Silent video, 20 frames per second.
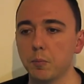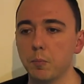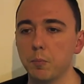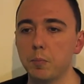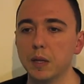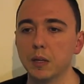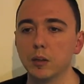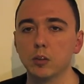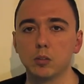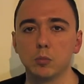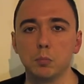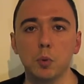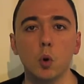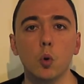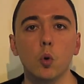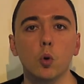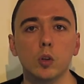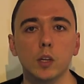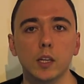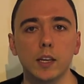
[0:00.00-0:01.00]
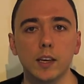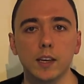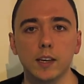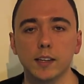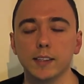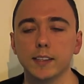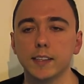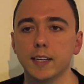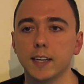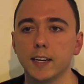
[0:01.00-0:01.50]
build poorly
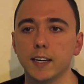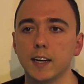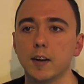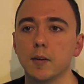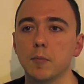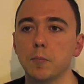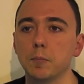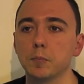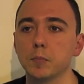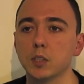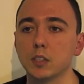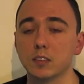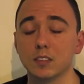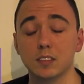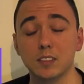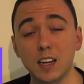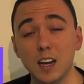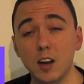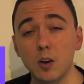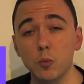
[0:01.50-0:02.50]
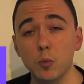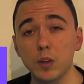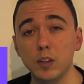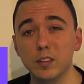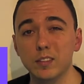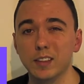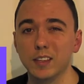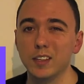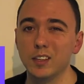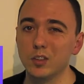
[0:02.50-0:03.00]
to start
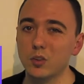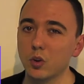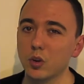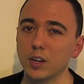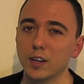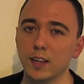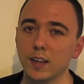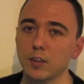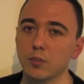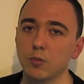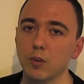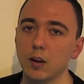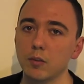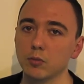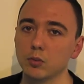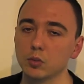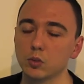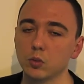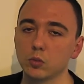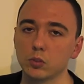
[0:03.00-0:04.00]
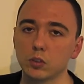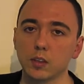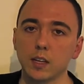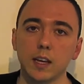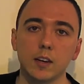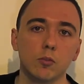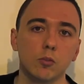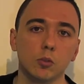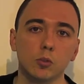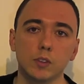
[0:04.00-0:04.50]
with, then you're not going to get great results
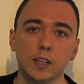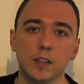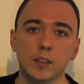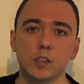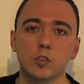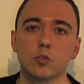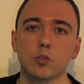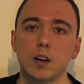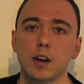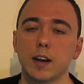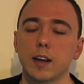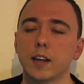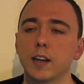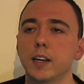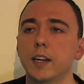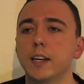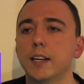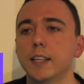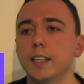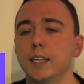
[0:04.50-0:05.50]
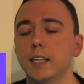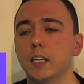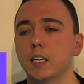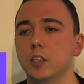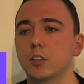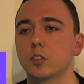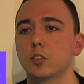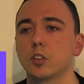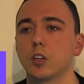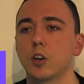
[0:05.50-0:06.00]
later on down the track.
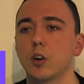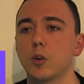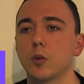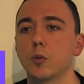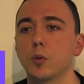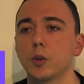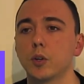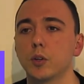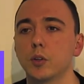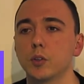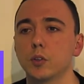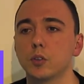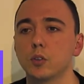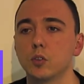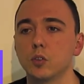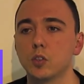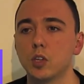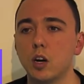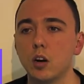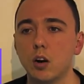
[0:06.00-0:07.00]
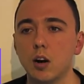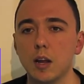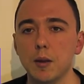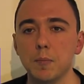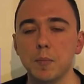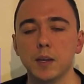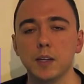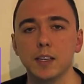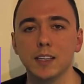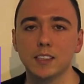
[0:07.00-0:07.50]
So
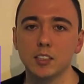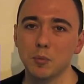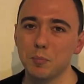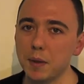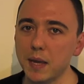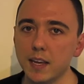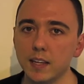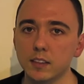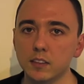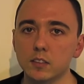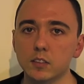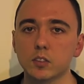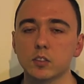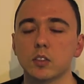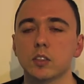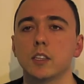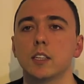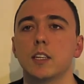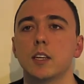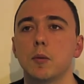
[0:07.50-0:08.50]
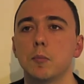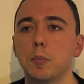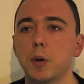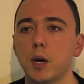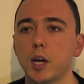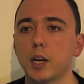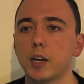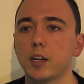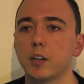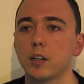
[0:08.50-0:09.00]
time, it depends,
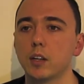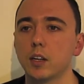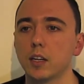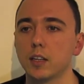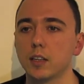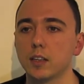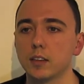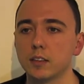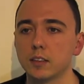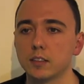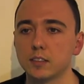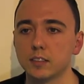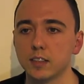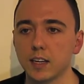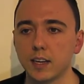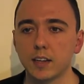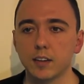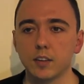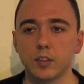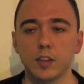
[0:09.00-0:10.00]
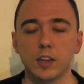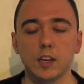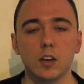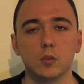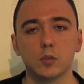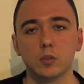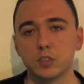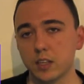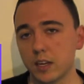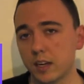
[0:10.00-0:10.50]
but the second thing I
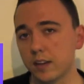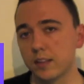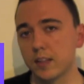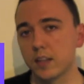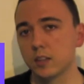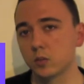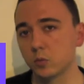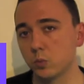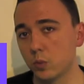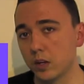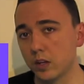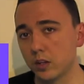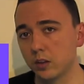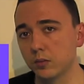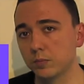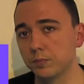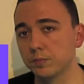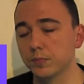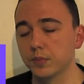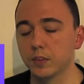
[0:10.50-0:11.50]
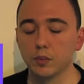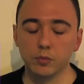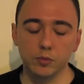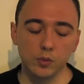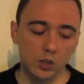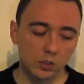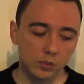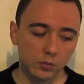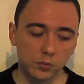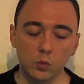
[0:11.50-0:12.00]
would say to that as well, the
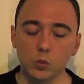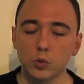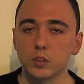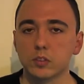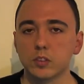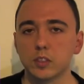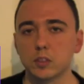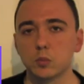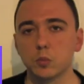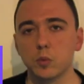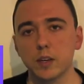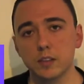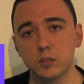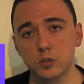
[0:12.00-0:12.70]
first 4 to 6 weeks,